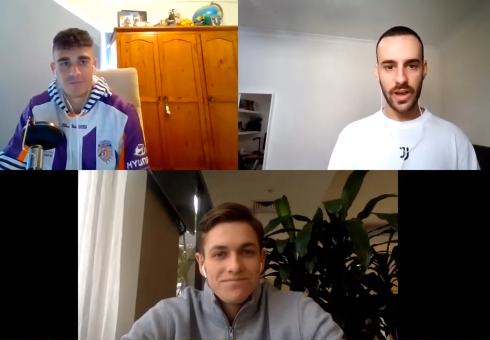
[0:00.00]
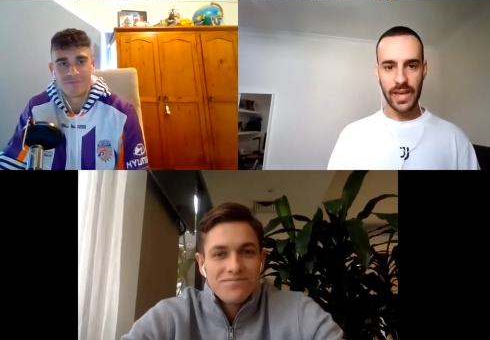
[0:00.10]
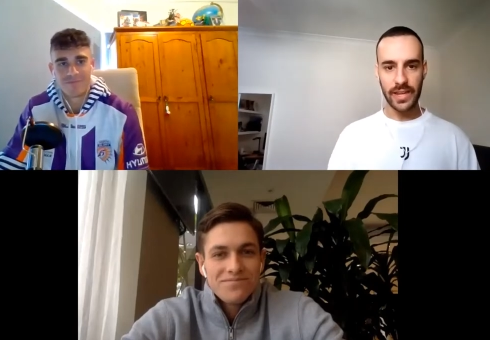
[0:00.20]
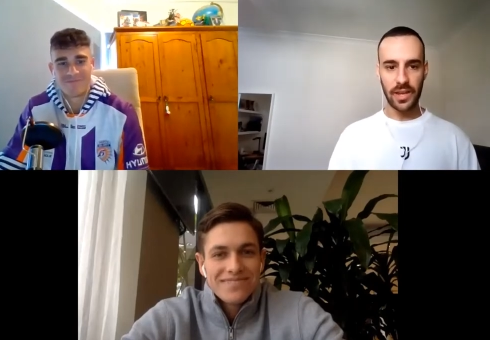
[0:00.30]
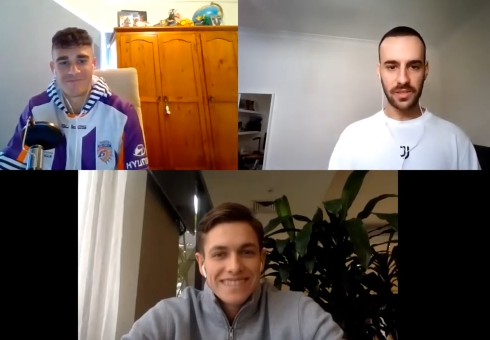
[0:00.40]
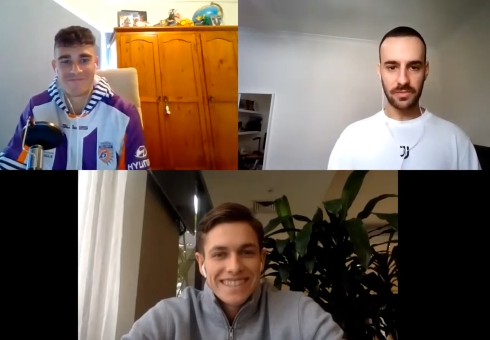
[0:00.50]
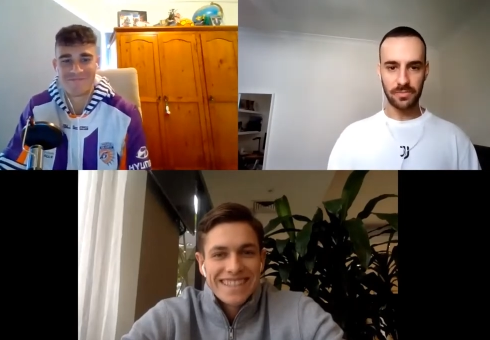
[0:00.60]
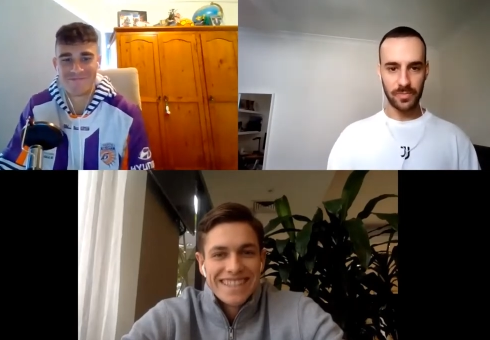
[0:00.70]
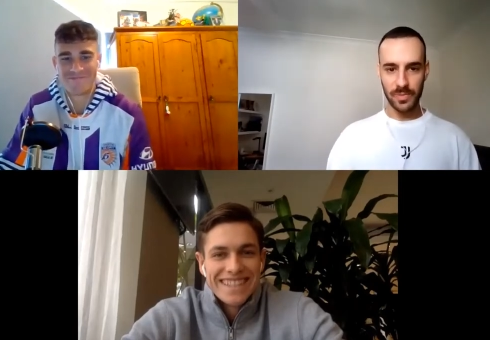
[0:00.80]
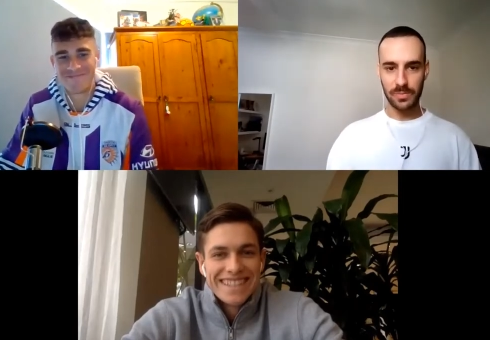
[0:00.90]
Speaker 1: I had like
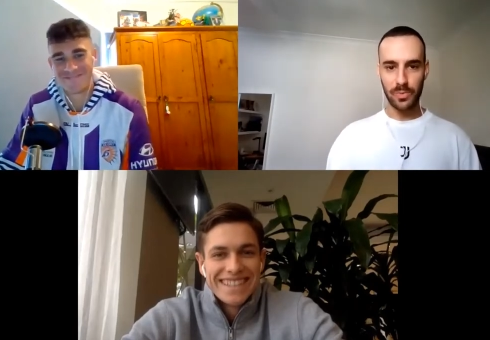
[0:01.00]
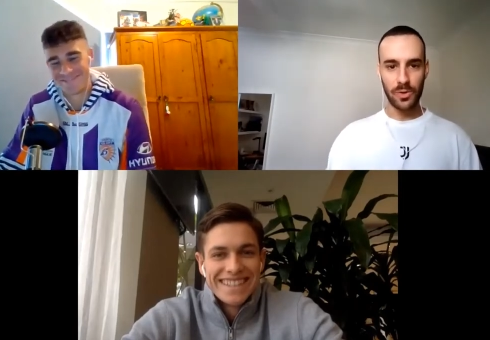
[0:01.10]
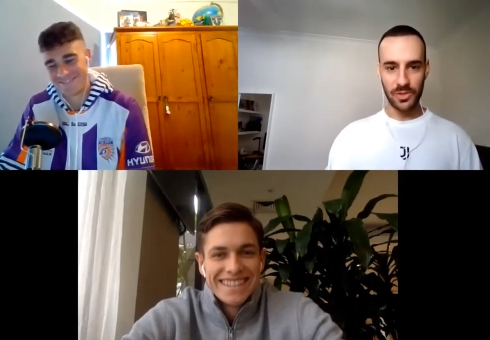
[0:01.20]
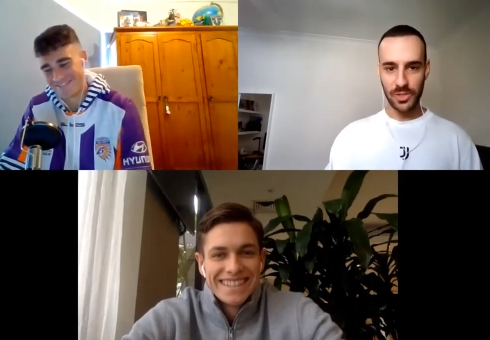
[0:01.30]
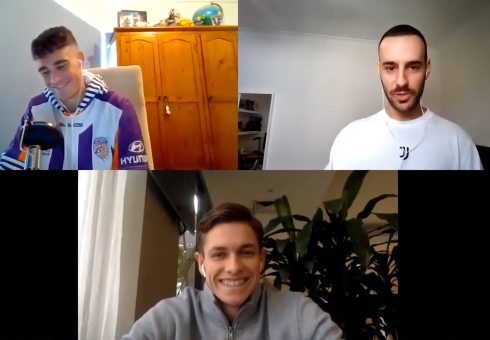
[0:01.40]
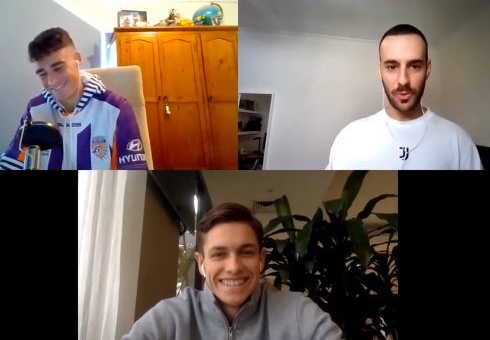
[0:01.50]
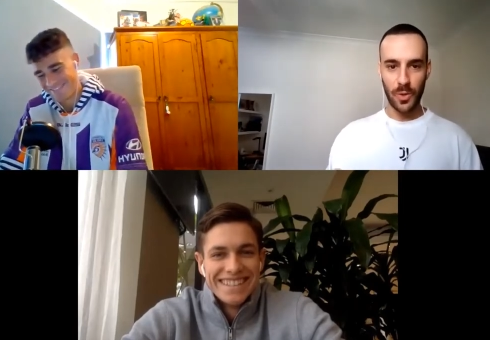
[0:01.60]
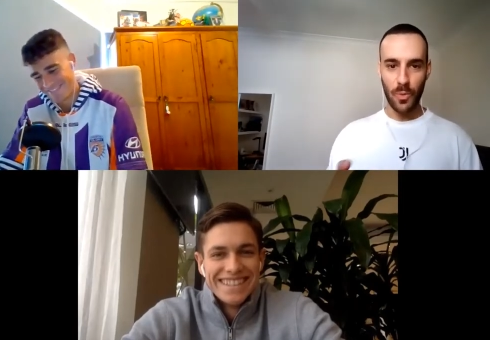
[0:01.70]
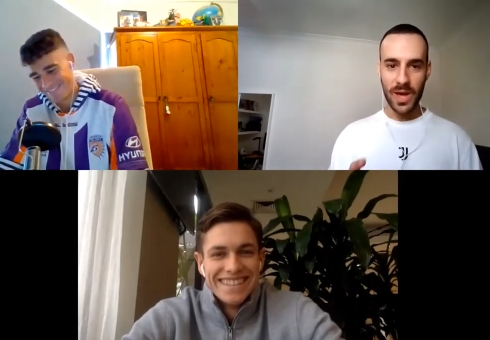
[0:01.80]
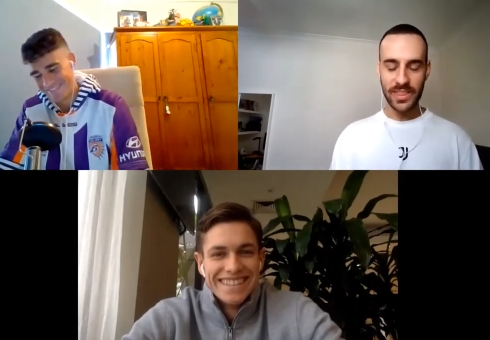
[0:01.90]
sport at school, the
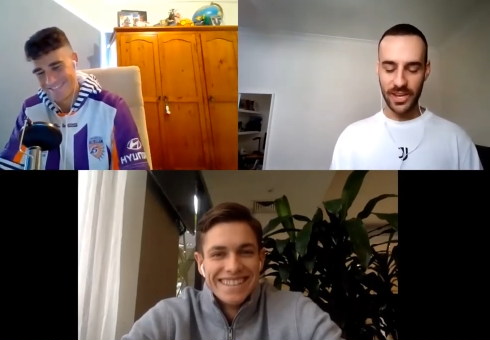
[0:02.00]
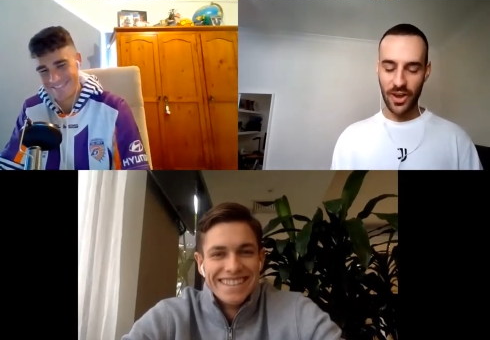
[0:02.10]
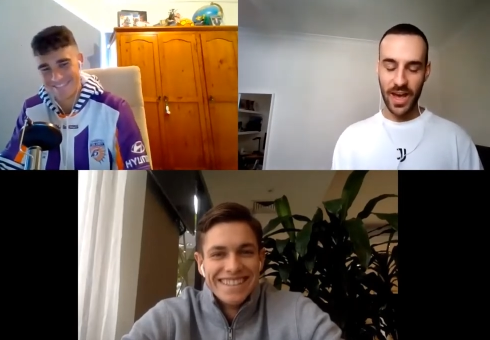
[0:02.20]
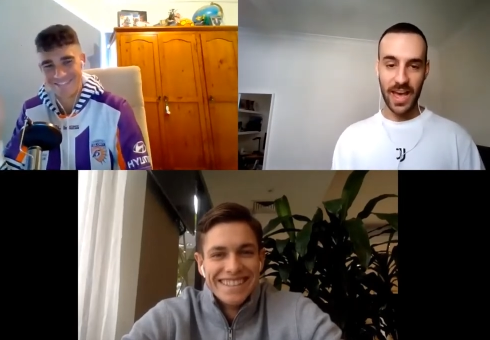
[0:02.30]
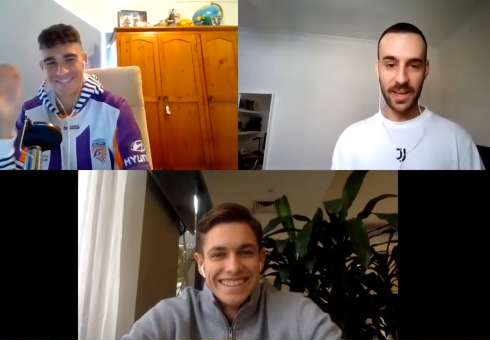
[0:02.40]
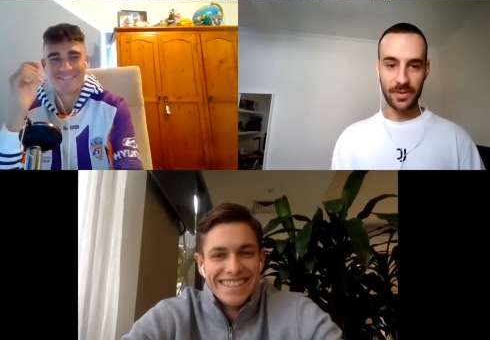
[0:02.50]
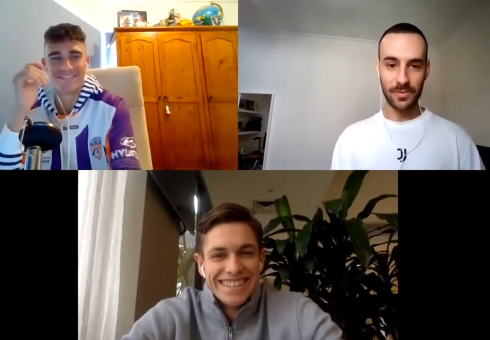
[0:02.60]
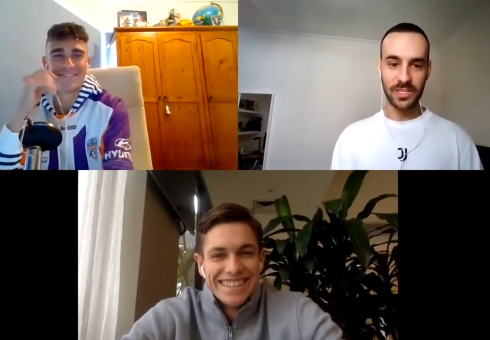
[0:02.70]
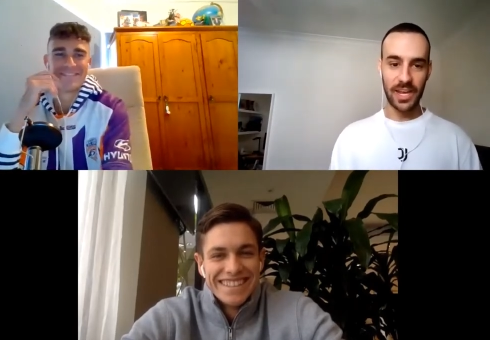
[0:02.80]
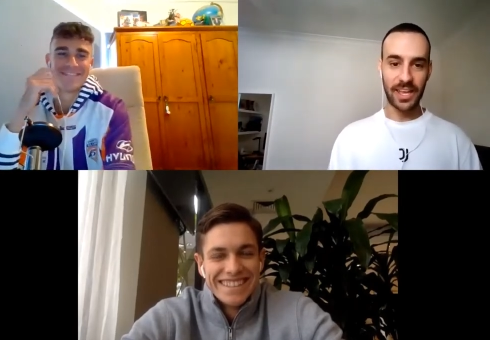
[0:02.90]
one thing I hated
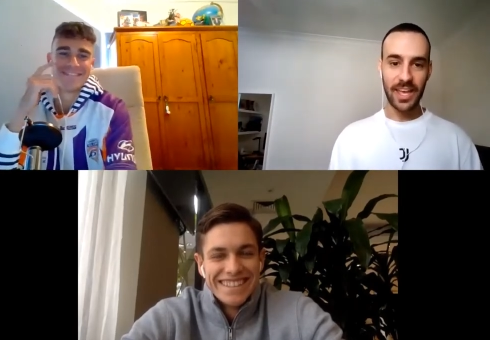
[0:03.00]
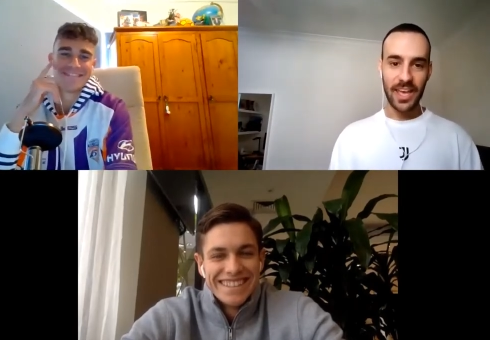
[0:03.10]
was like